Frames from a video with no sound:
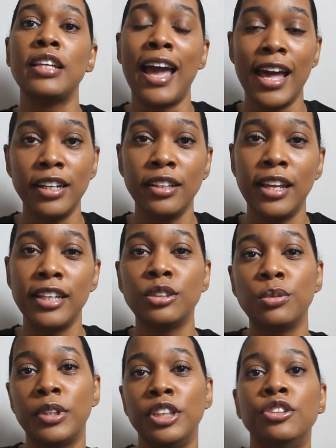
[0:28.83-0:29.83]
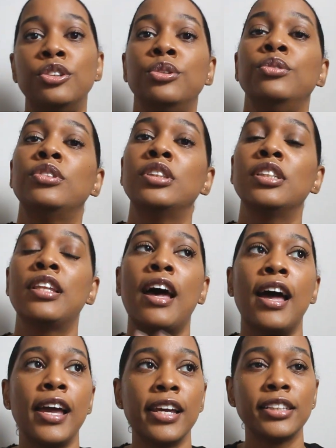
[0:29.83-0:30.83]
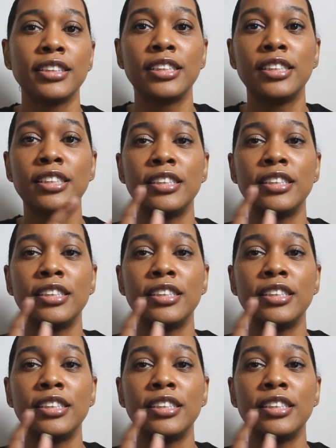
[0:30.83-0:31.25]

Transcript: Adilette 22 slides.